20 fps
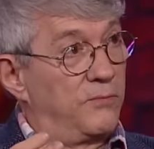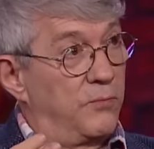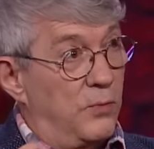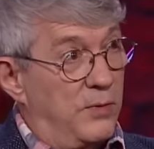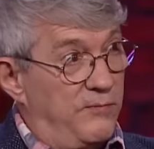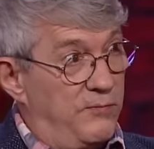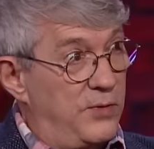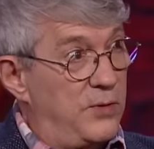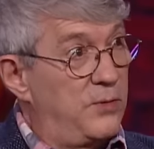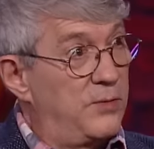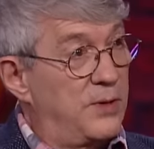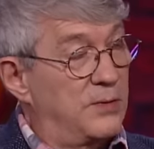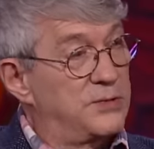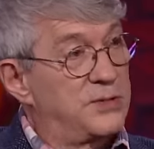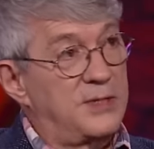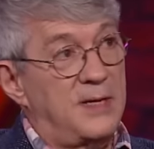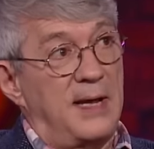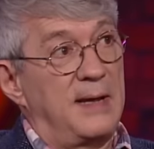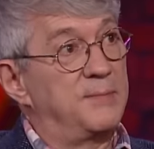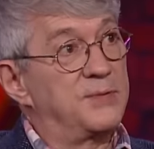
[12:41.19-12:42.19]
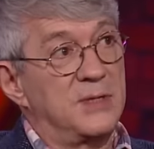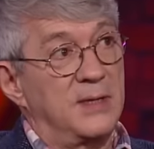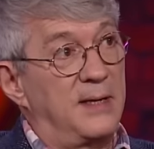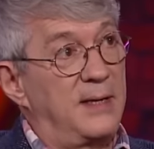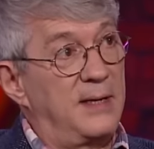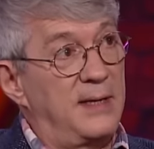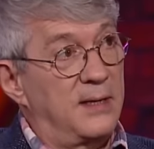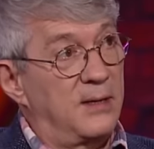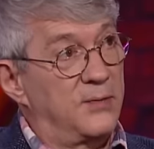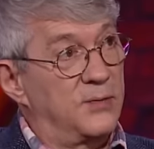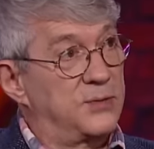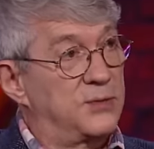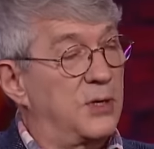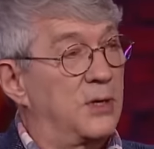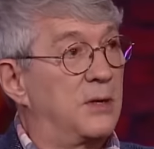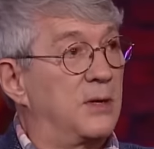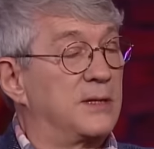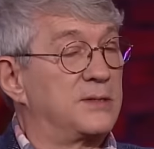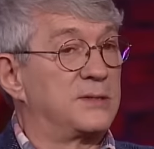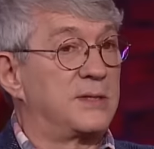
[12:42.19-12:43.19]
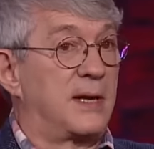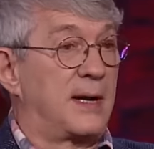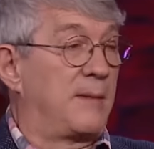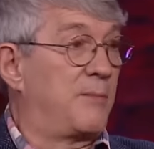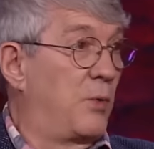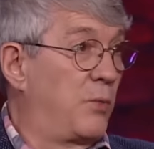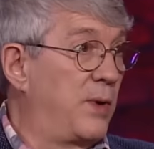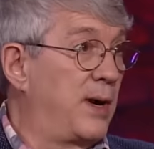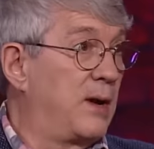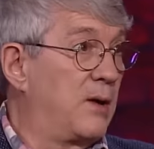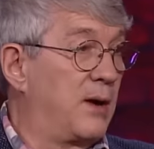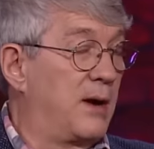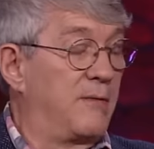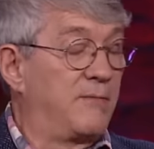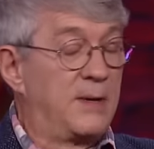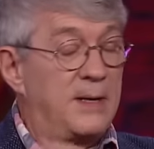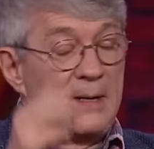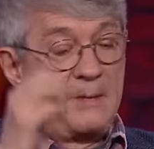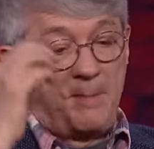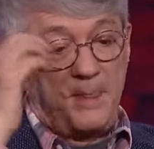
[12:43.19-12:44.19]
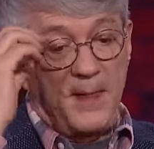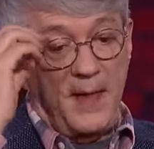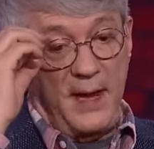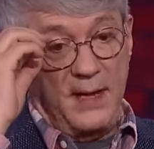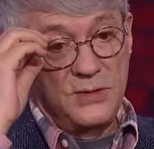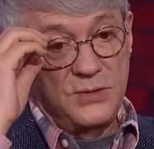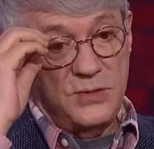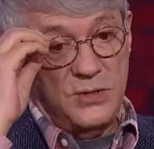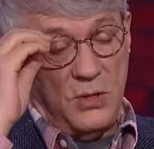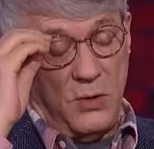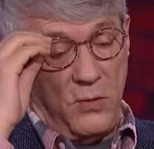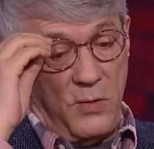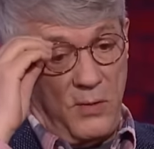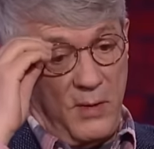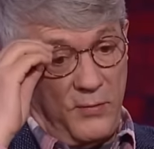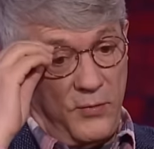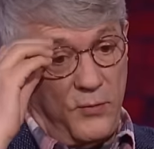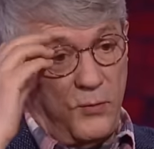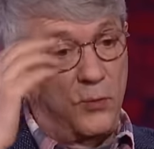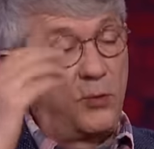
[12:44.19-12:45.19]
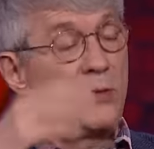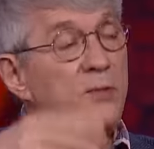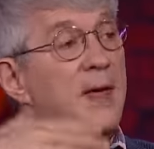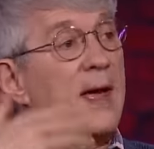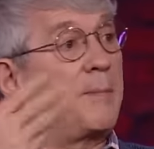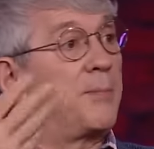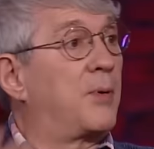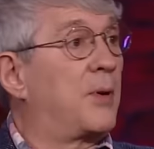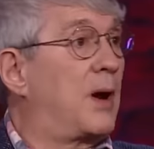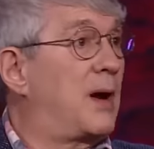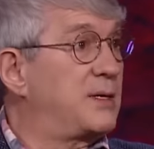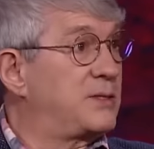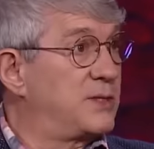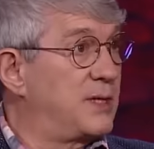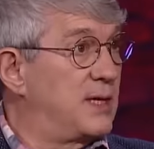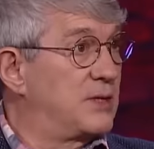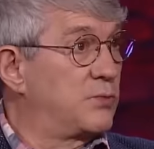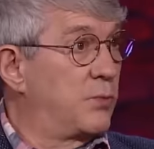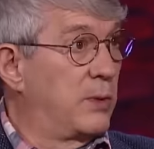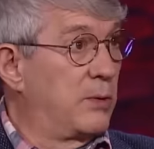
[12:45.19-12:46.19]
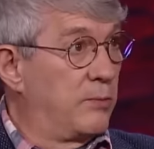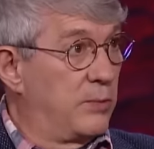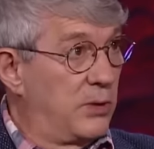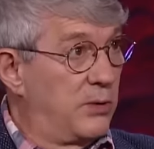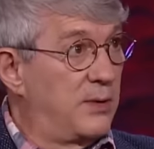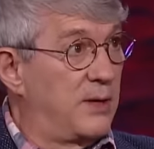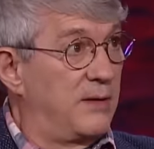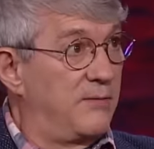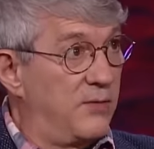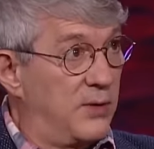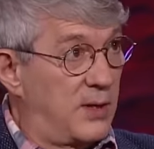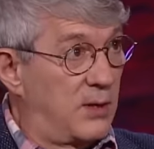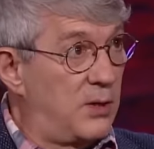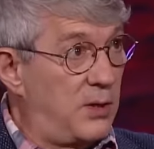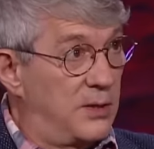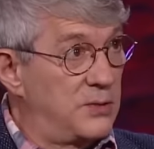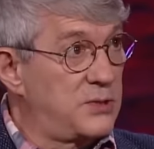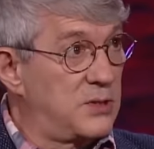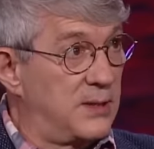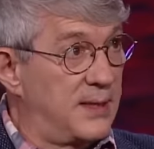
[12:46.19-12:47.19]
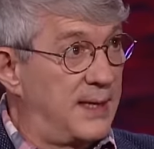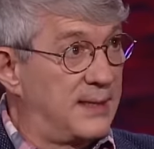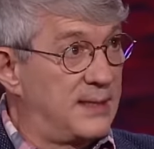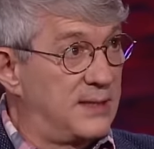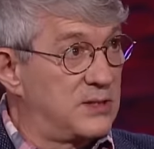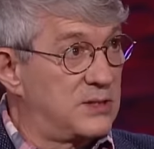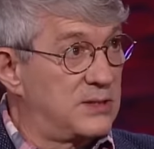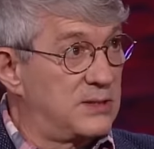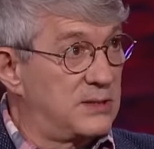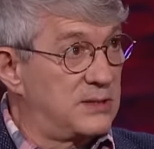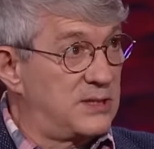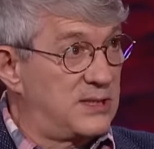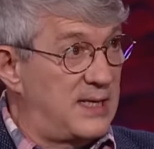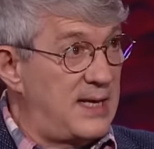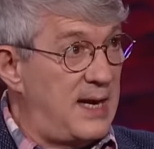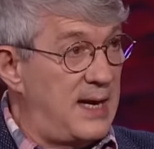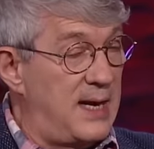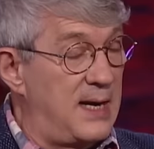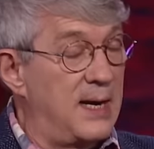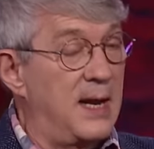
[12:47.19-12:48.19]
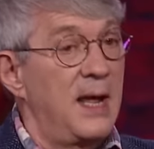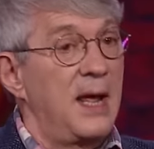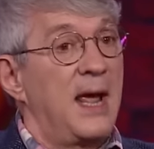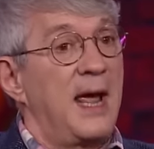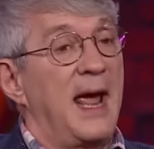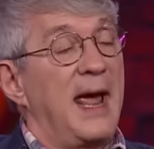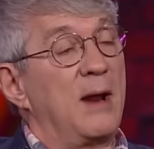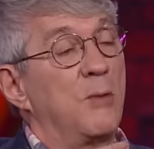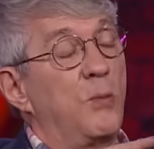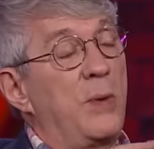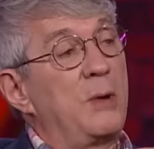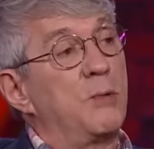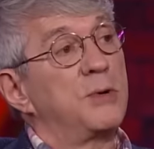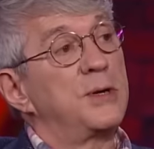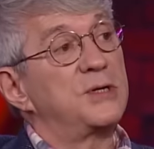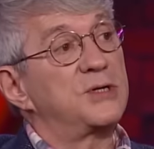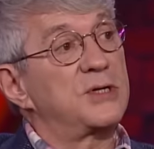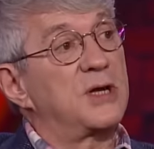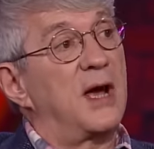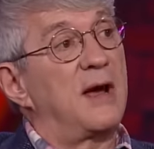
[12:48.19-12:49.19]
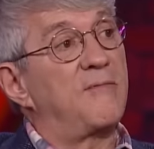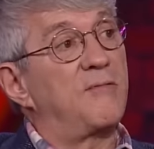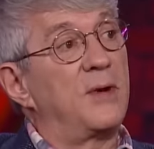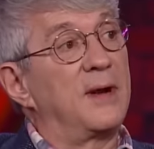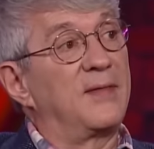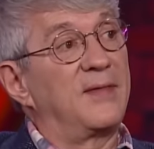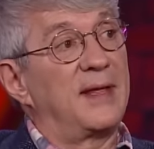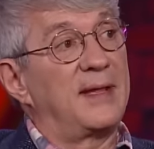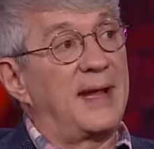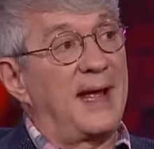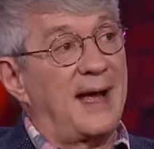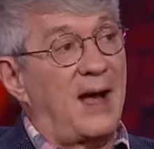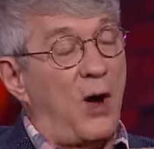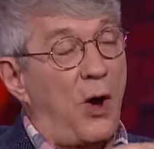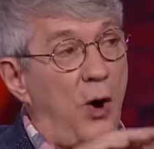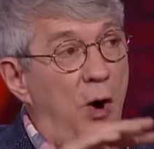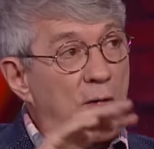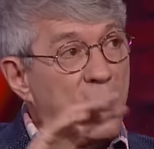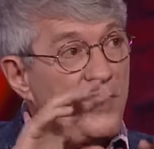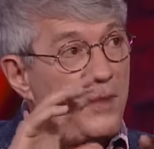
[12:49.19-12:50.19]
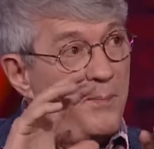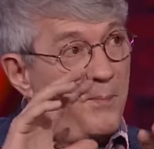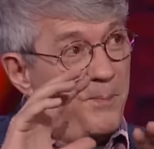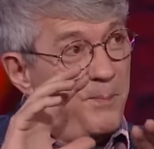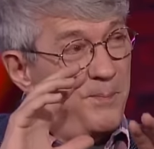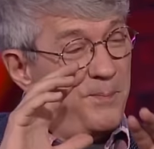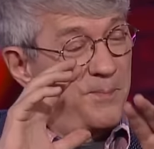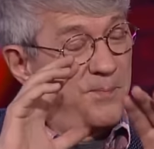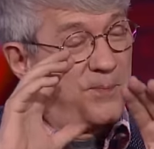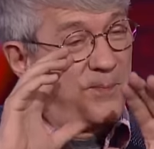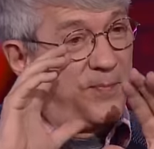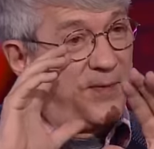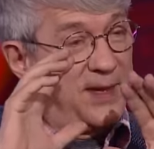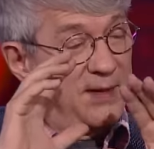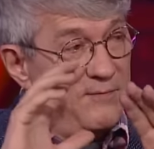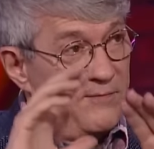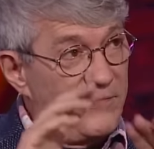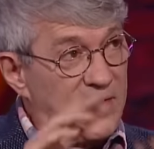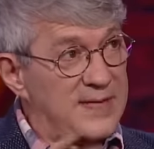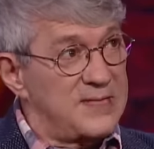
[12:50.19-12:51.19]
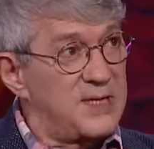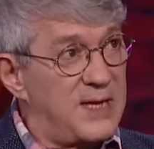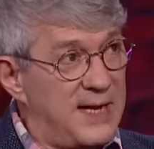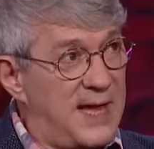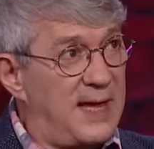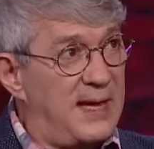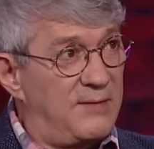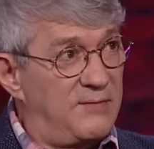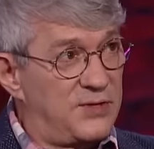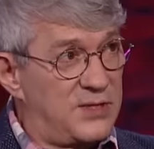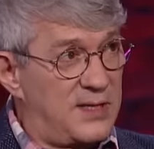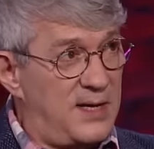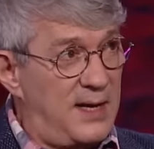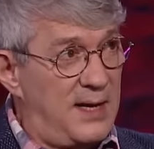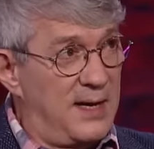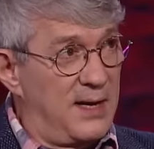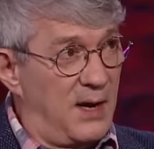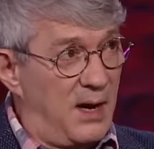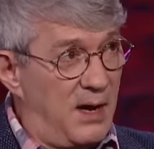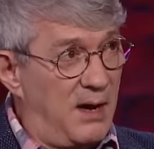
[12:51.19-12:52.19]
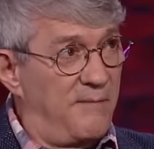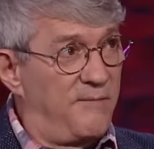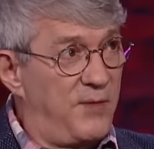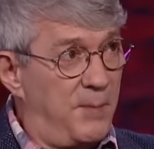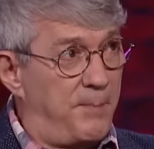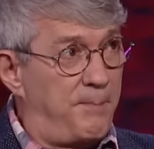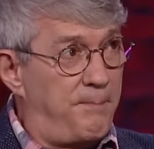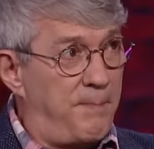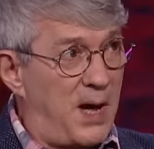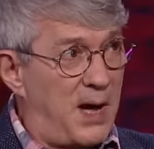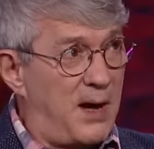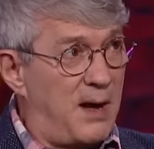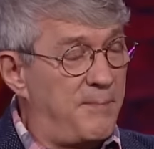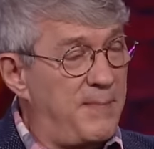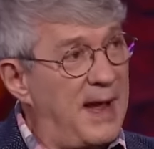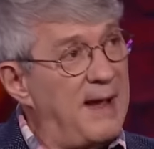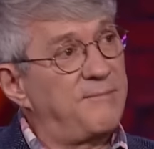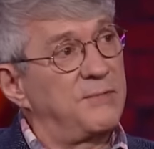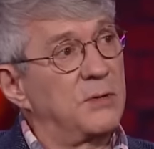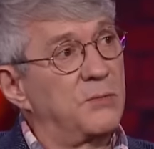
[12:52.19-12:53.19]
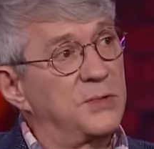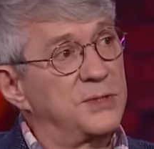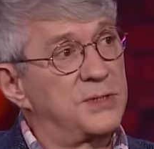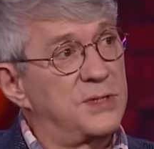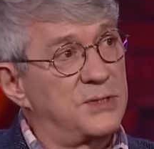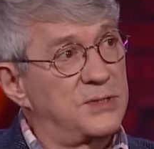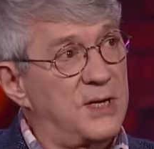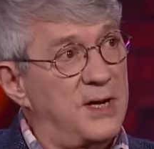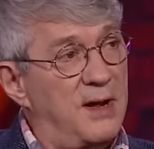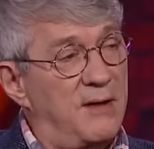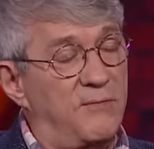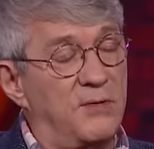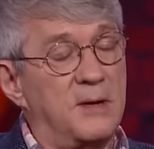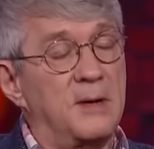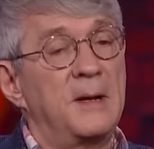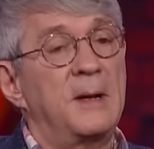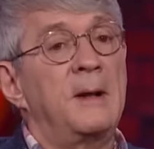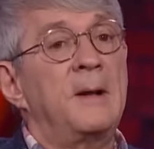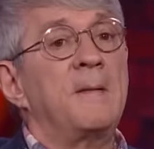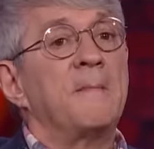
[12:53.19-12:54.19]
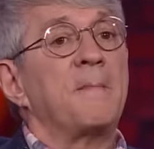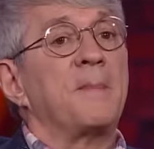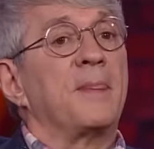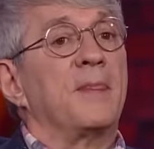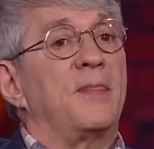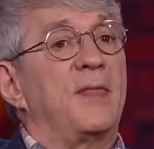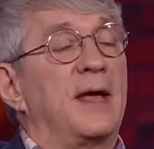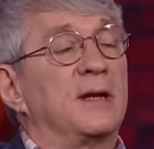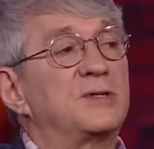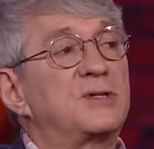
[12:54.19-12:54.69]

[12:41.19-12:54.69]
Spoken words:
review those tapes than any other journalist that I'm aware of. And so through that process, we were looking very closely at this scene, and we were discovering that on the investigative scene of the bomb after it was discovered, that